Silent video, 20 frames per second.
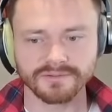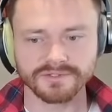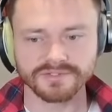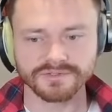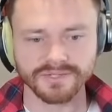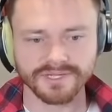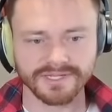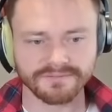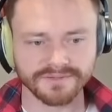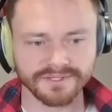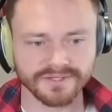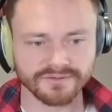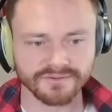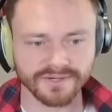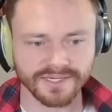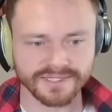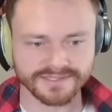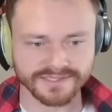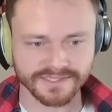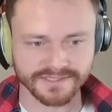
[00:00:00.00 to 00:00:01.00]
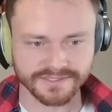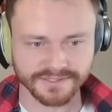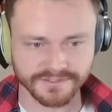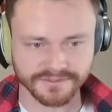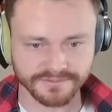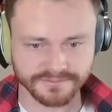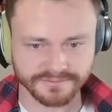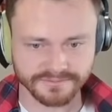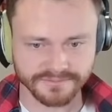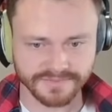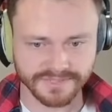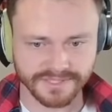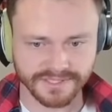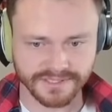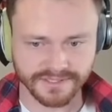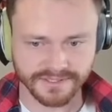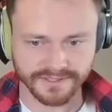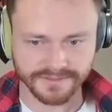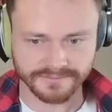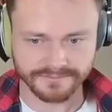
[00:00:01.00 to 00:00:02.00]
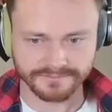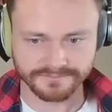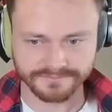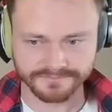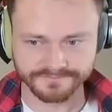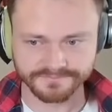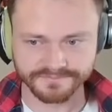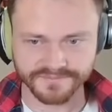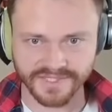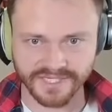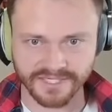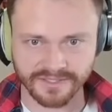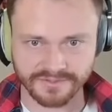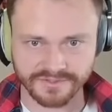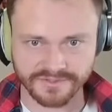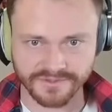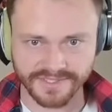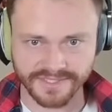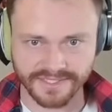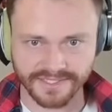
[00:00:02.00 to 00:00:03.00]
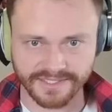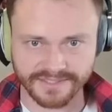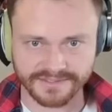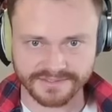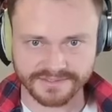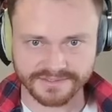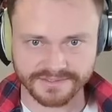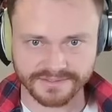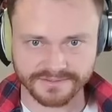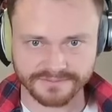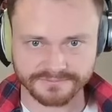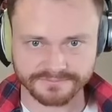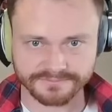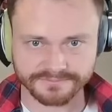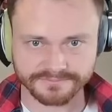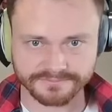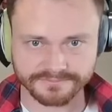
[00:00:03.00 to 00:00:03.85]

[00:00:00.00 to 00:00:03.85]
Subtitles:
We do have the Ride's End here, which you can cast